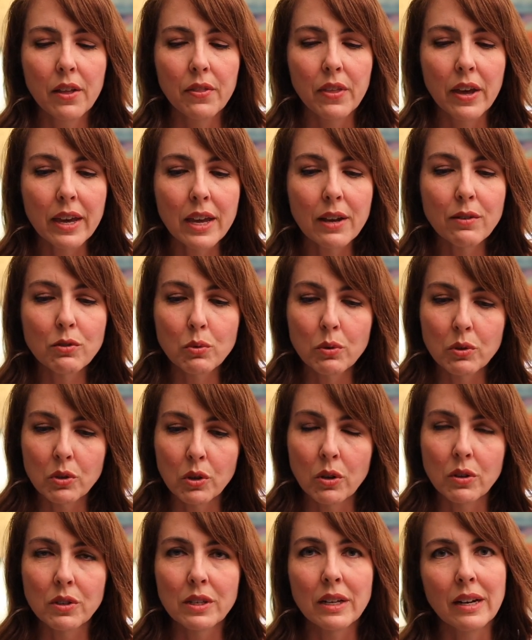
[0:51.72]
that gives
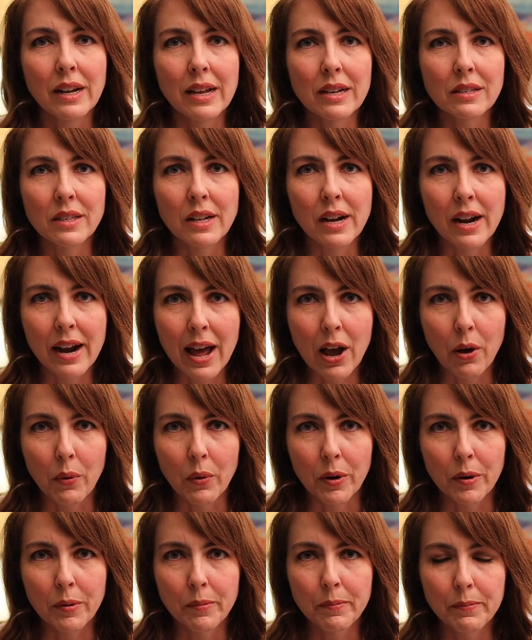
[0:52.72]
results in less than an
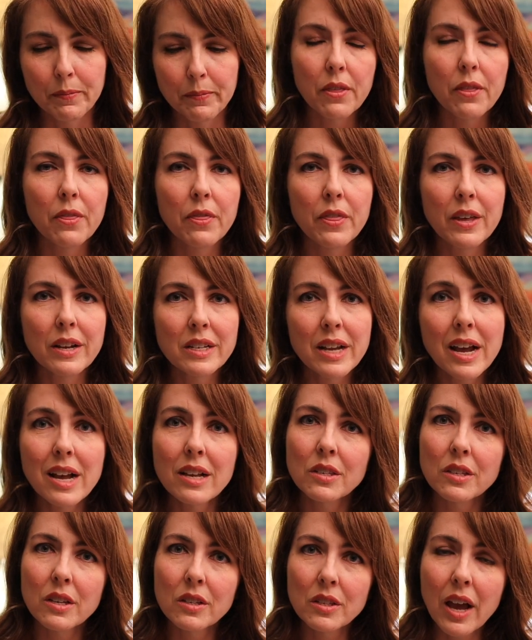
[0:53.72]
hour. The
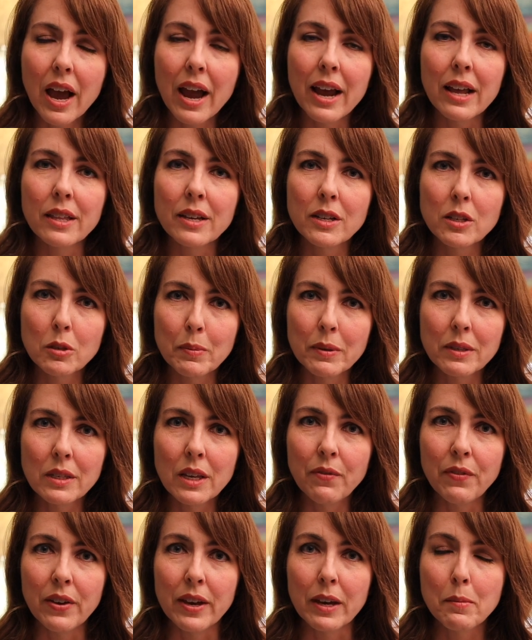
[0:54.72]
test is highly
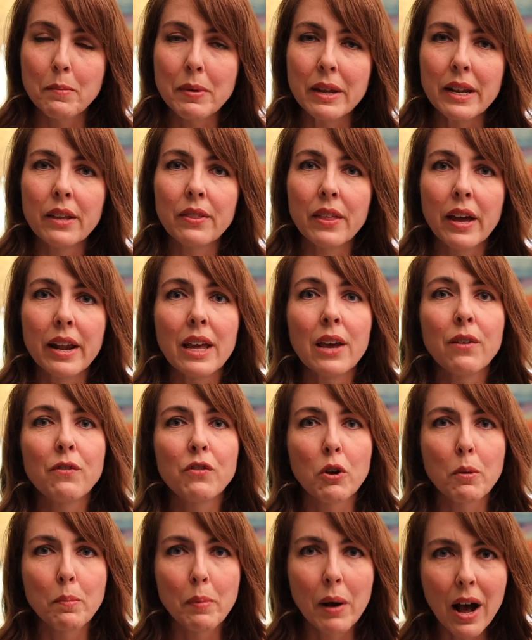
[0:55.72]
specific, meaning that if
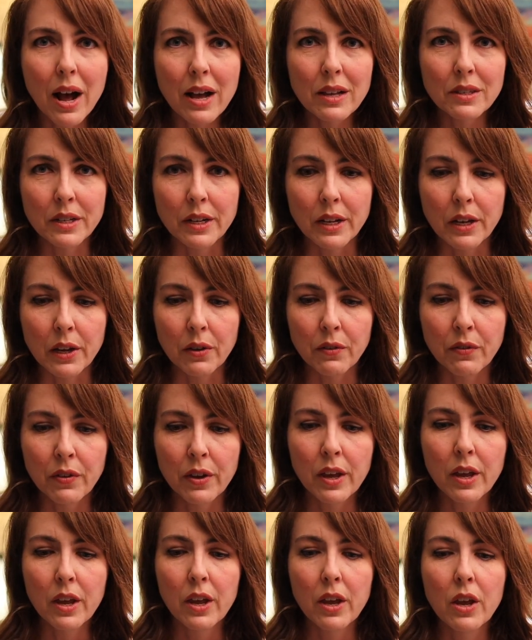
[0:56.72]
you're positive,
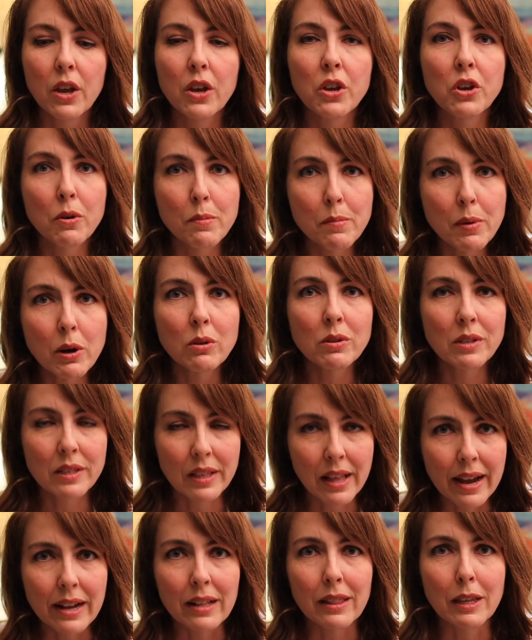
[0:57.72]
you're most
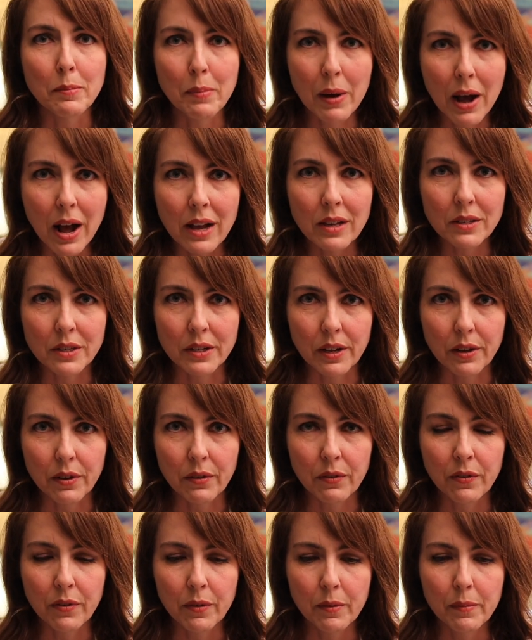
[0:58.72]
likely positive.